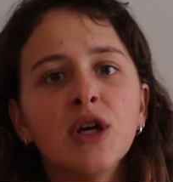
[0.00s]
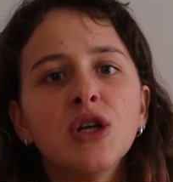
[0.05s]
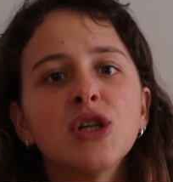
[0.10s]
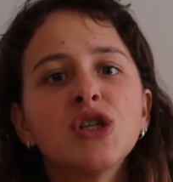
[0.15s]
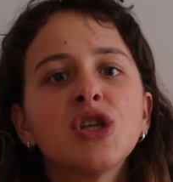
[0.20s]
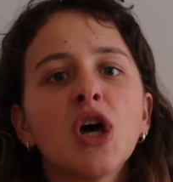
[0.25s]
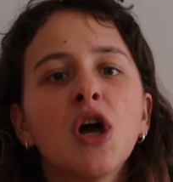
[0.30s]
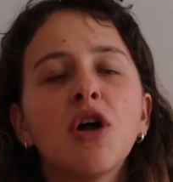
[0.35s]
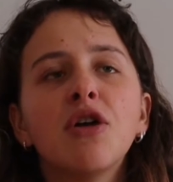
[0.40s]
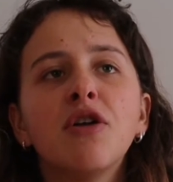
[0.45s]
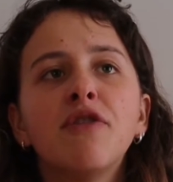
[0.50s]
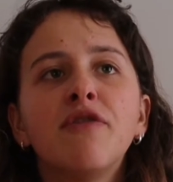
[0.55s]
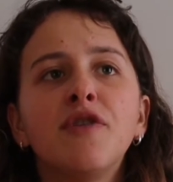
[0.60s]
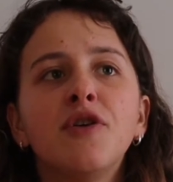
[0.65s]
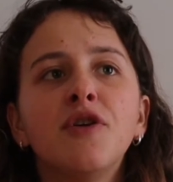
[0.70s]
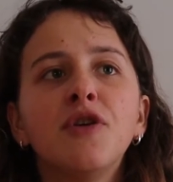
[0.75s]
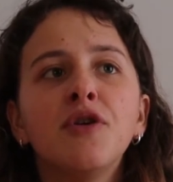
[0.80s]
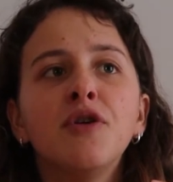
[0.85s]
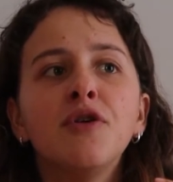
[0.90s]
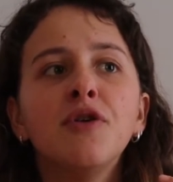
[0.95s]
So if
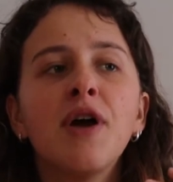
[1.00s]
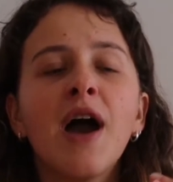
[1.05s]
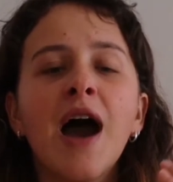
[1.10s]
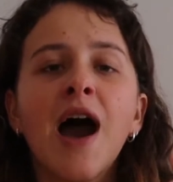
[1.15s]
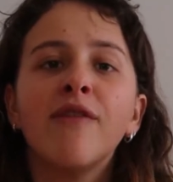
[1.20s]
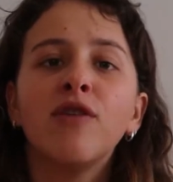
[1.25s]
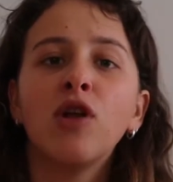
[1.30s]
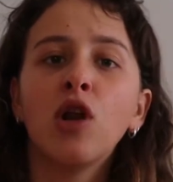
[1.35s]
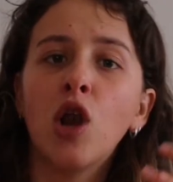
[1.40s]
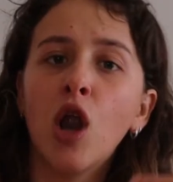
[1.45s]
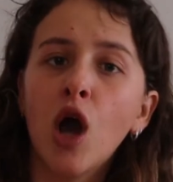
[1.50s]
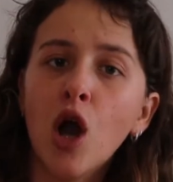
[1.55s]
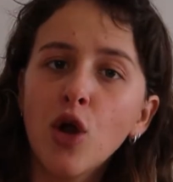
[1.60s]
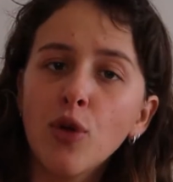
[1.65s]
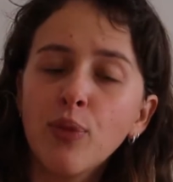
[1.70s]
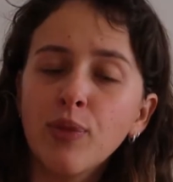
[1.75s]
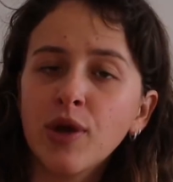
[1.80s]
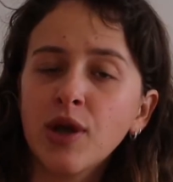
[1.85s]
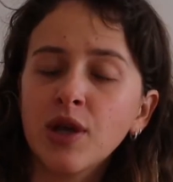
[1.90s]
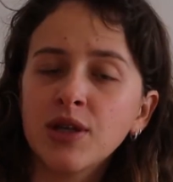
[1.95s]
you have a
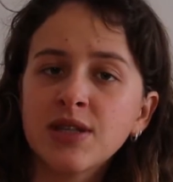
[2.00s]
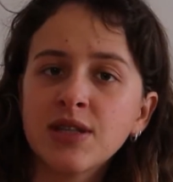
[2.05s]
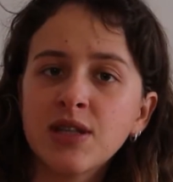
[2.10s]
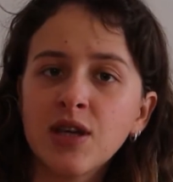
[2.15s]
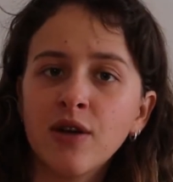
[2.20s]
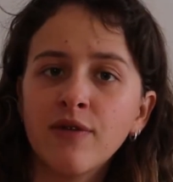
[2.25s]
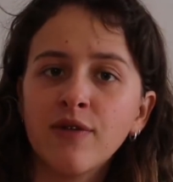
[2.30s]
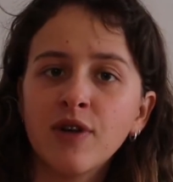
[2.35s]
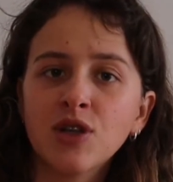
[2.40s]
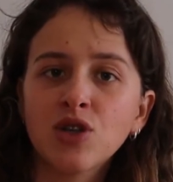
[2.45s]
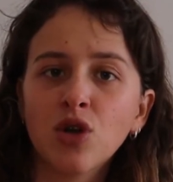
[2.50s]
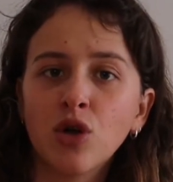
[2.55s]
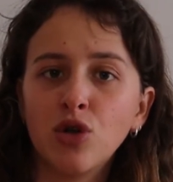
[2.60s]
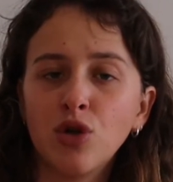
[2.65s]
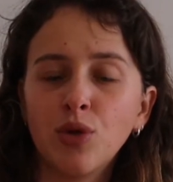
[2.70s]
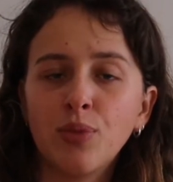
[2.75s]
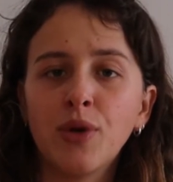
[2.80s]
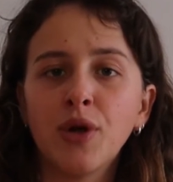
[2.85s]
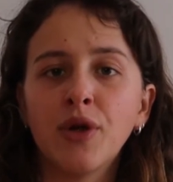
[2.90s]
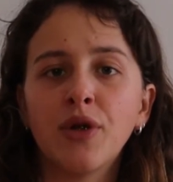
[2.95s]
low cervix on
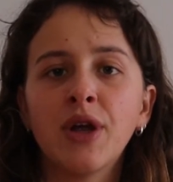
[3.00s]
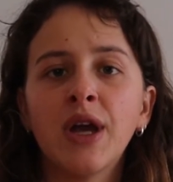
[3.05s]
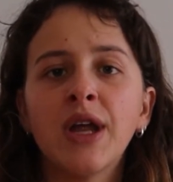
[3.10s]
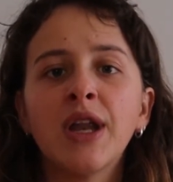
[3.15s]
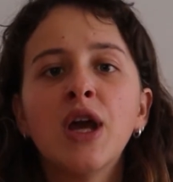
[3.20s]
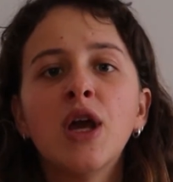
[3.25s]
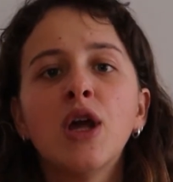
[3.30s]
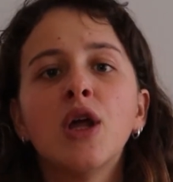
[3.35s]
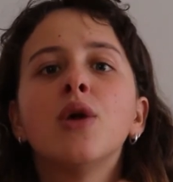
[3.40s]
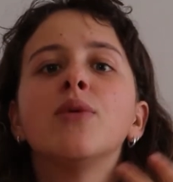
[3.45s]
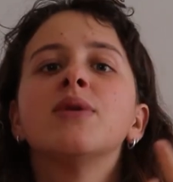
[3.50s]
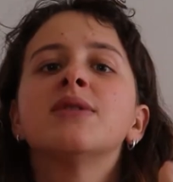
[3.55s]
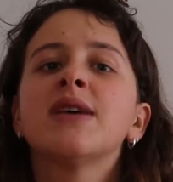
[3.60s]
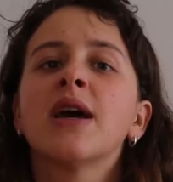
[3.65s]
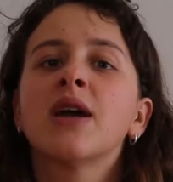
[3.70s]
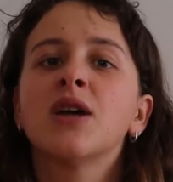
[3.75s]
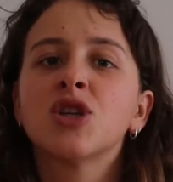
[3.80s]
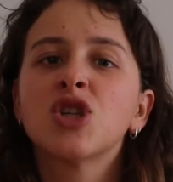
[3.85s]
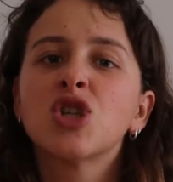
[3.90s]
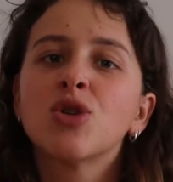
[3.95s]
your period, you would
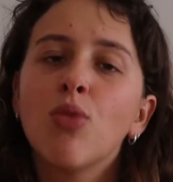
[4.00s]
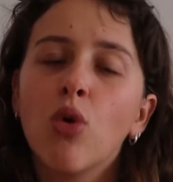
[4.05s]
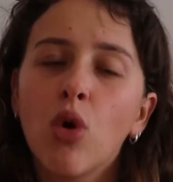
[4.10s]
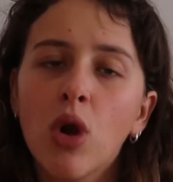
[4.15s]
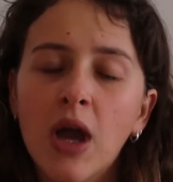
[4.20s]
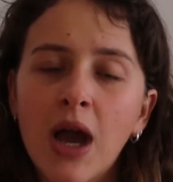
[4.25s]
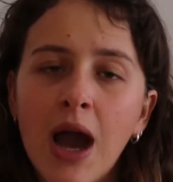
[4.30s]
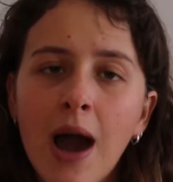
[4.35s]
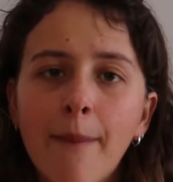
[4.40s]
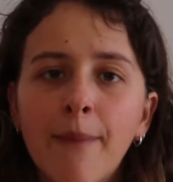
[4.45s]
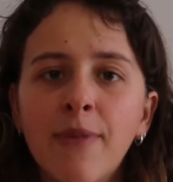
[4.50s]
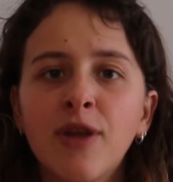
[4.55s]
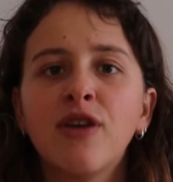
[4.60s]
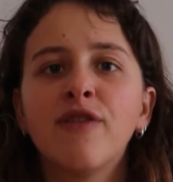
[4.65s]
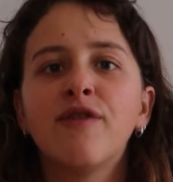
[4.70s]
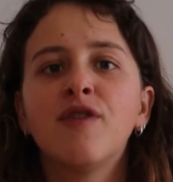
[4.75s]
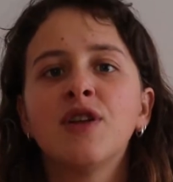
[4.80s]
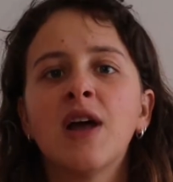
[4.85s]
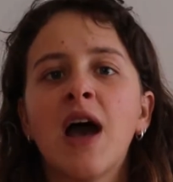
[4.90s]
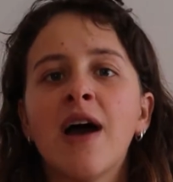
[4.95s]
take a smaller cup, and
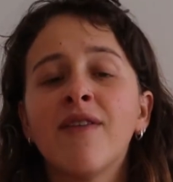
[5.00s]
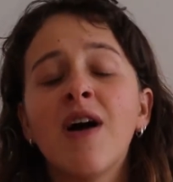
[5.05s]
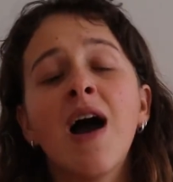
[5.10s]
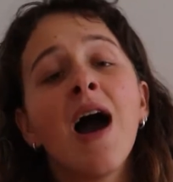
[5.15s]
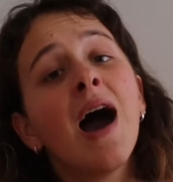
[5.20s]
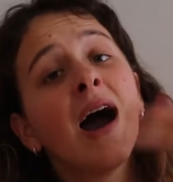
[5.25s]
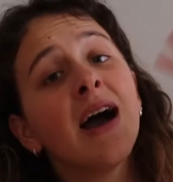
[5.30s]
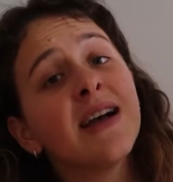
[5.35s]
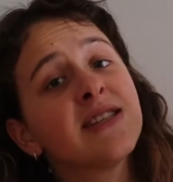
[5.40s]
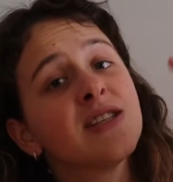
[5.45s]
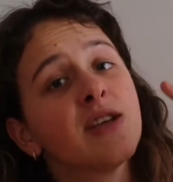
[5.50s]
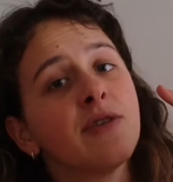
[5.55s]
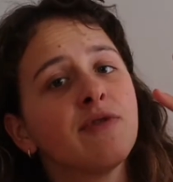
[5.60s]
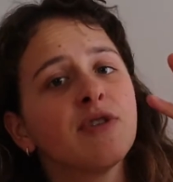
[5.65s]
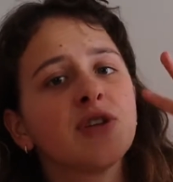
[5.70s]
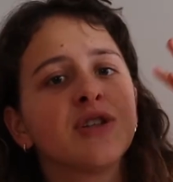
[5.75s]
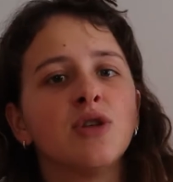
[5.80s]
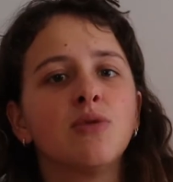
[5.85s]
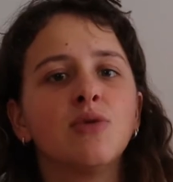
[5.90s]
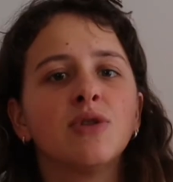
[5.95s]
if you have a high
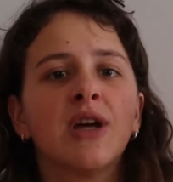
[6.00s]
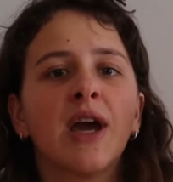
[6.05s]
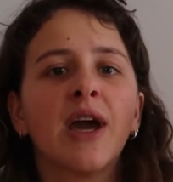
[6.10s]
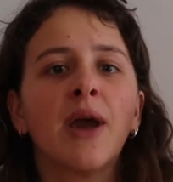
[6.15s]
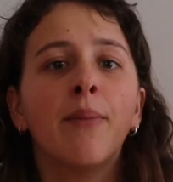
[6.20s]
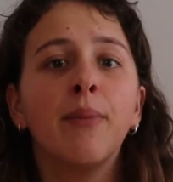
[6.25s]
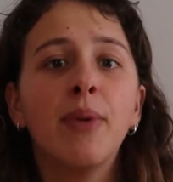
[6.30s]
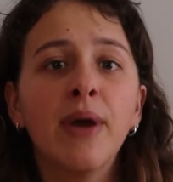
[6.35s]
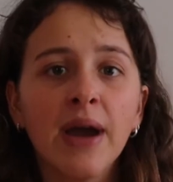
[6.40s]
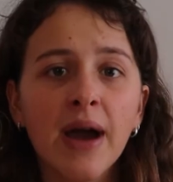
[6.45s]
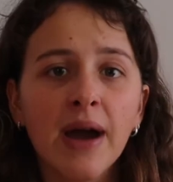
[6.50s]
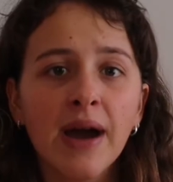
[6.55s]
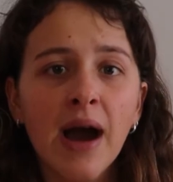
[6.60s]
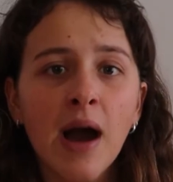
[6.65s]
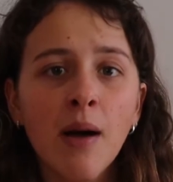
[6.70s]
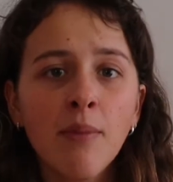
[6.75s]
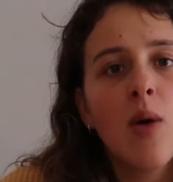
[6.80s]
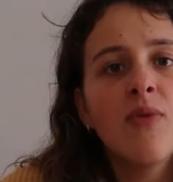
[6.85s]
cervix, you would take a bigger cup.